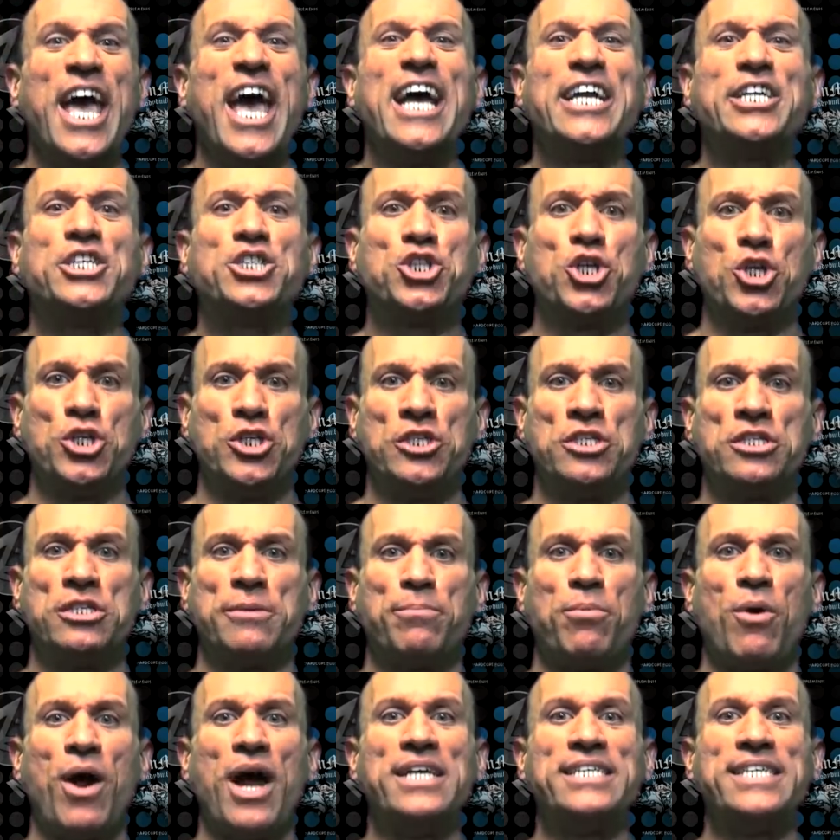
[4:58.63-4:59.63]
it shouldn't
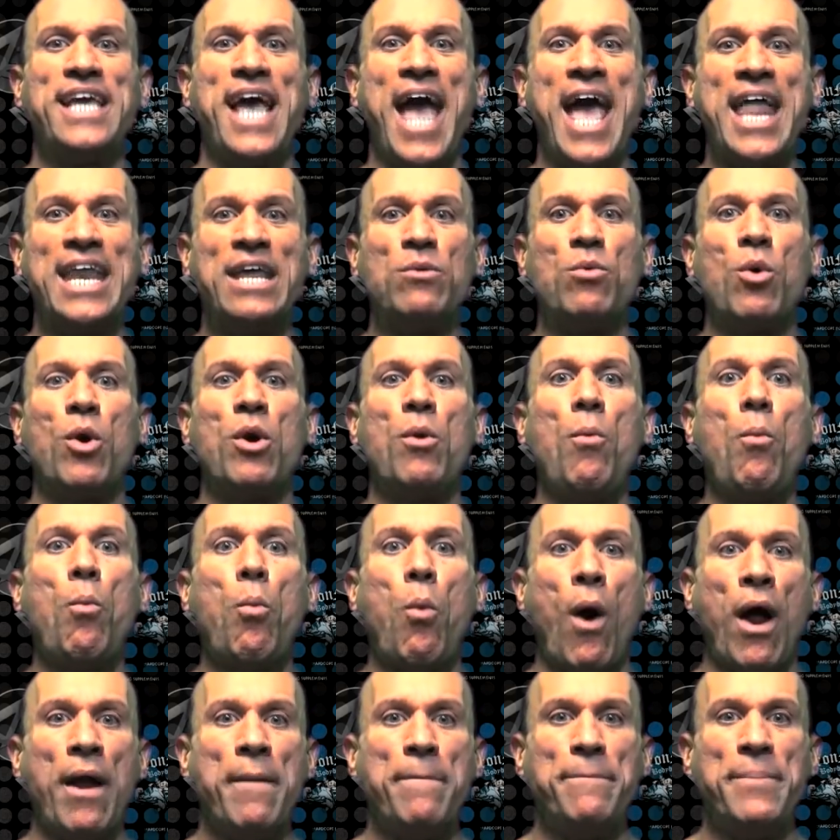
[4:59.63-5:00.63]
surprise anyone
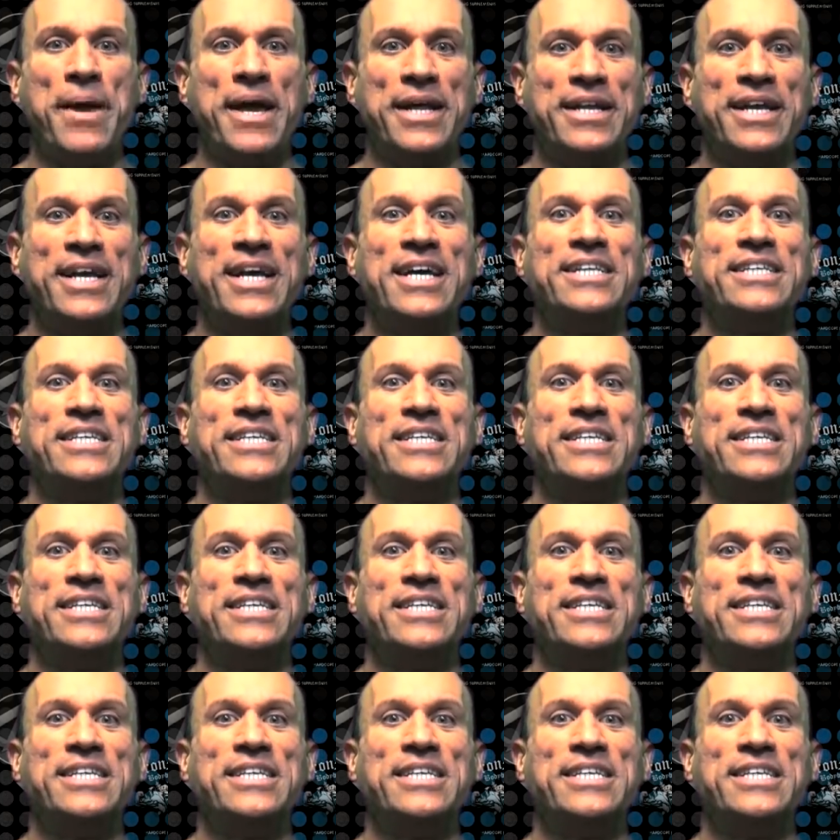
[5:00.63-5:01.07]
one bit